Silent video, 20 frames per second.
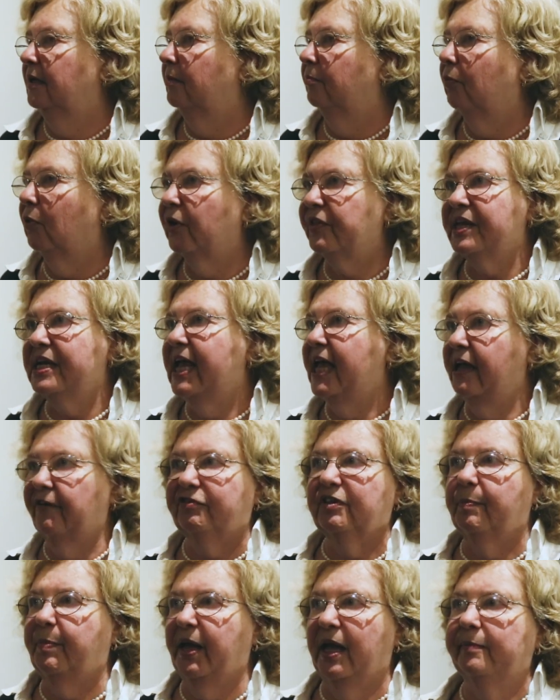more than half
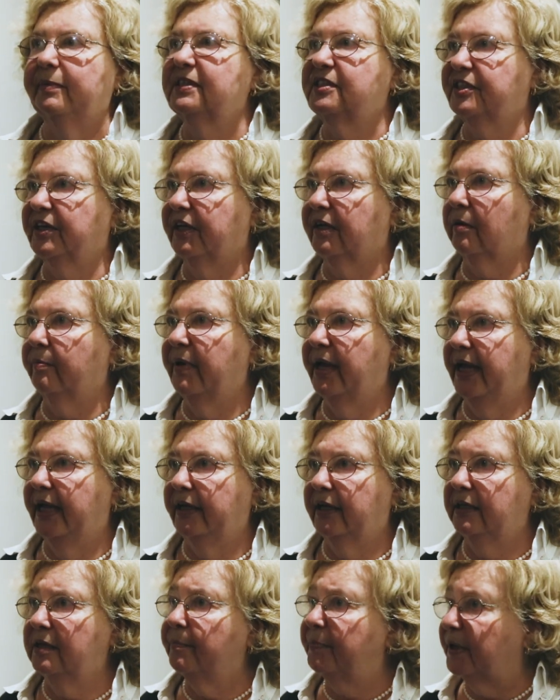the payments that are
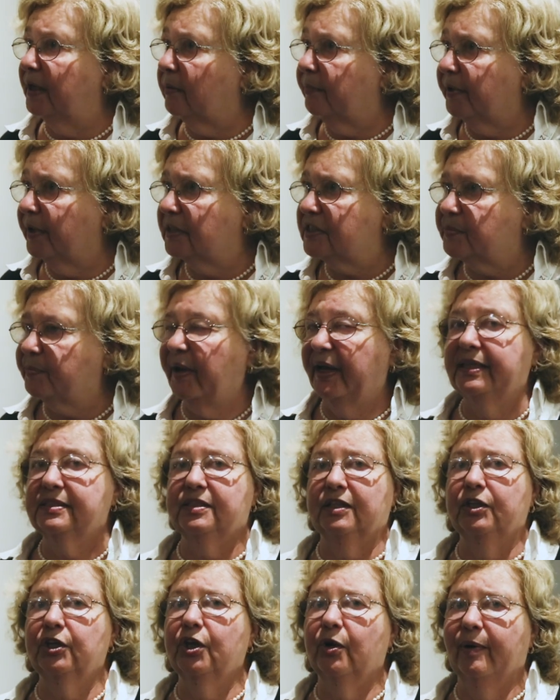made in the B2B space
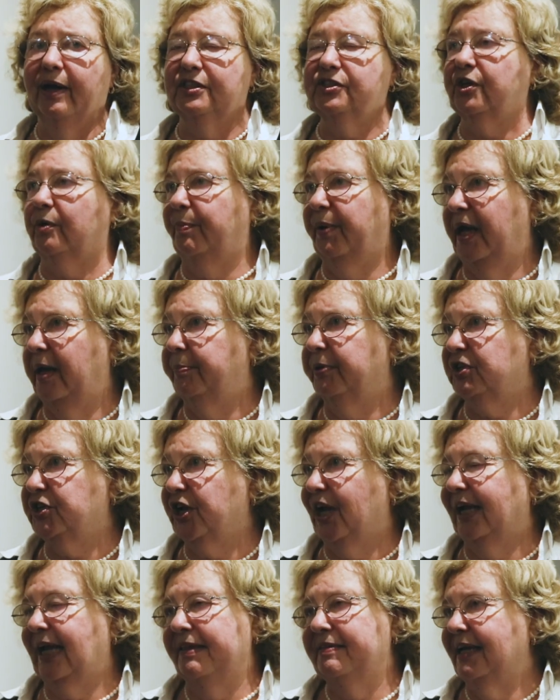in the U.S. are paper
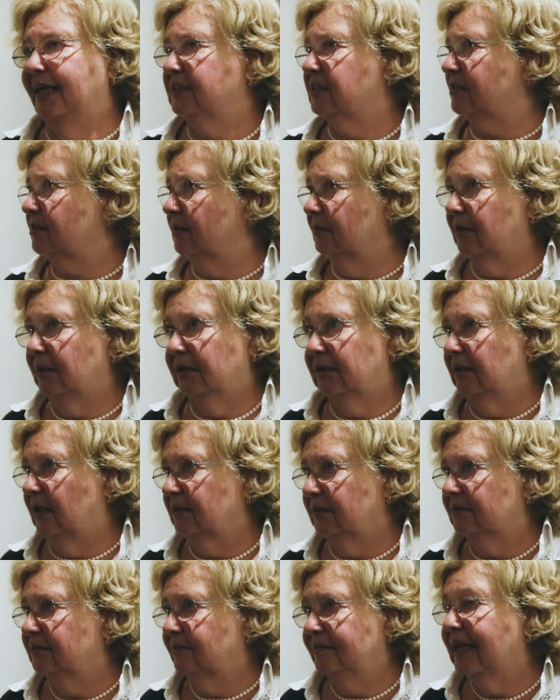check, and that's
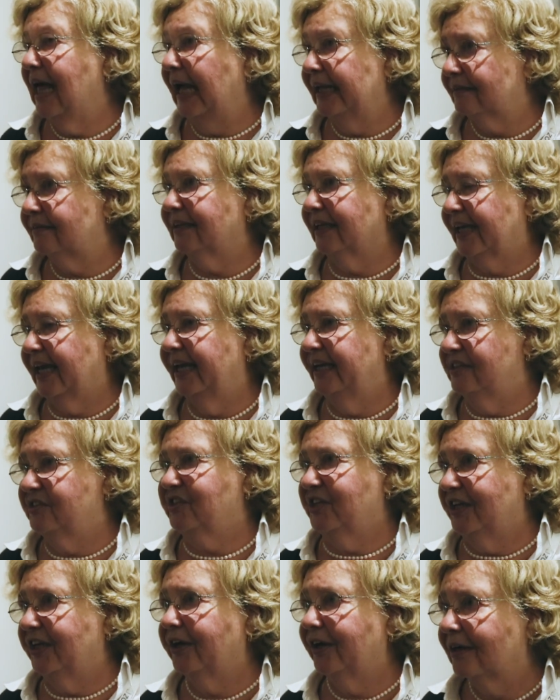not the case
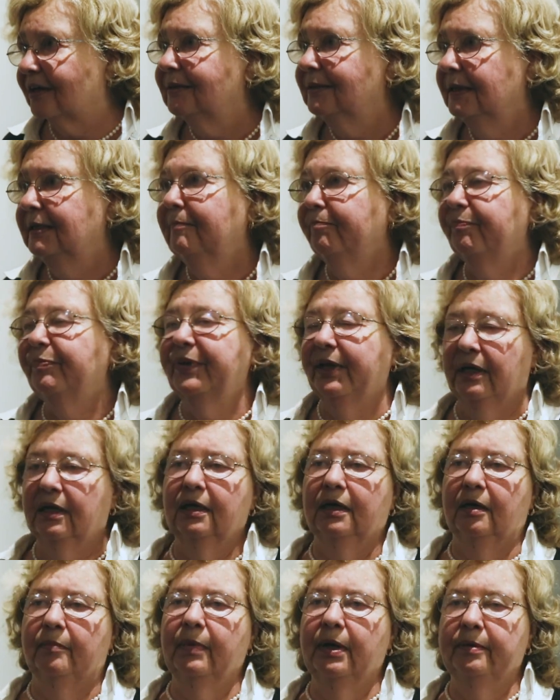here.
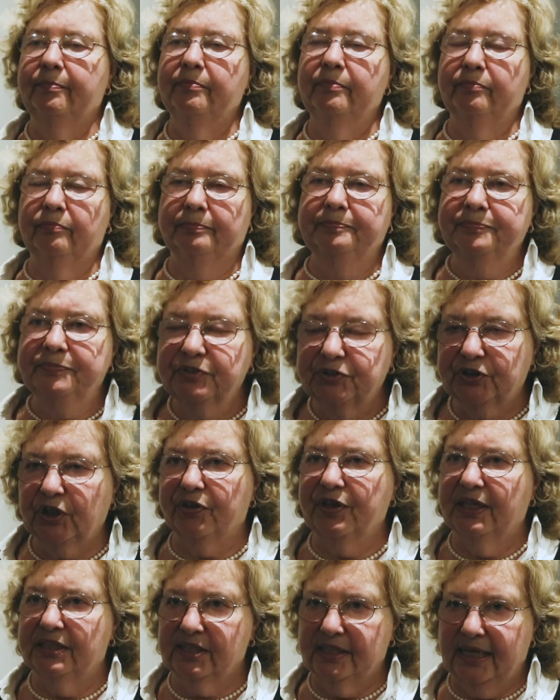Right. So
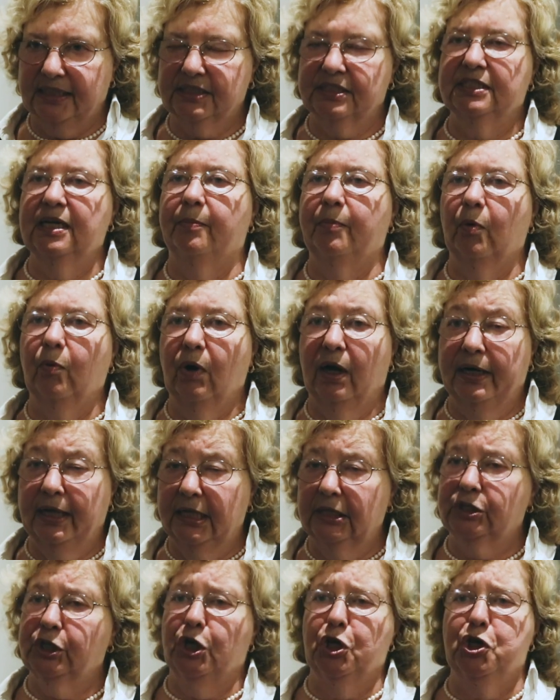that's number one. And
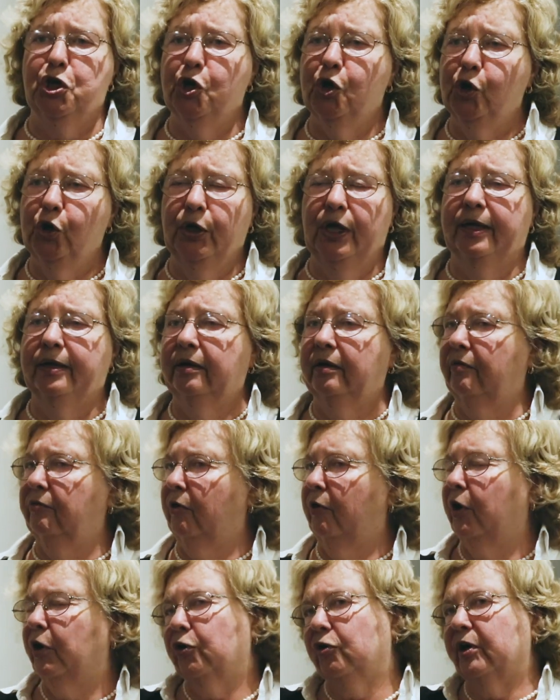that's a huge. It
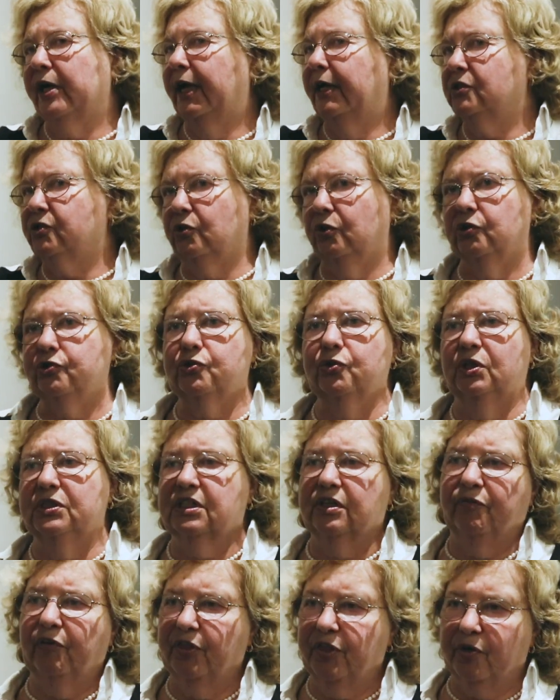creates all
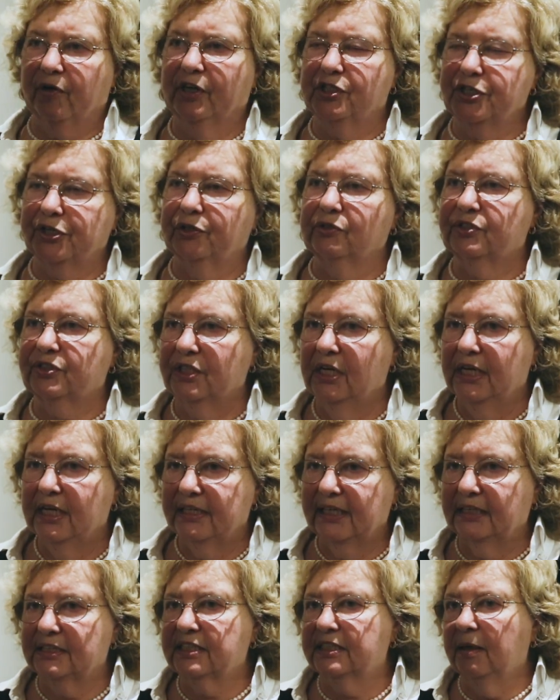sorts of other issues.
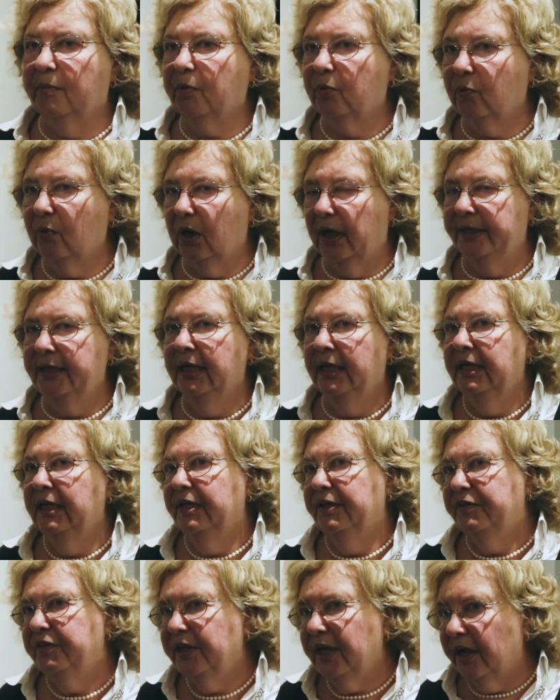That's number one.
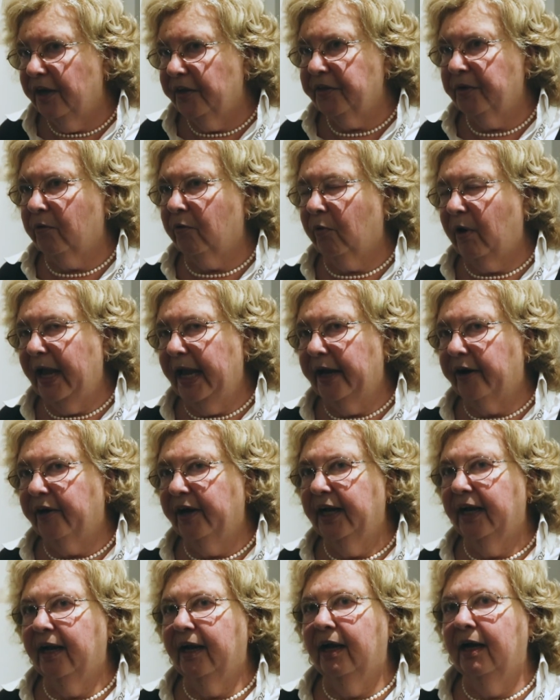The other
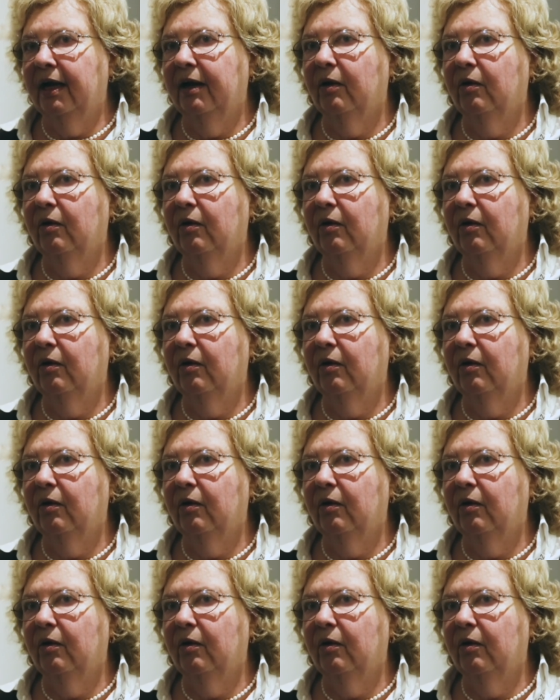area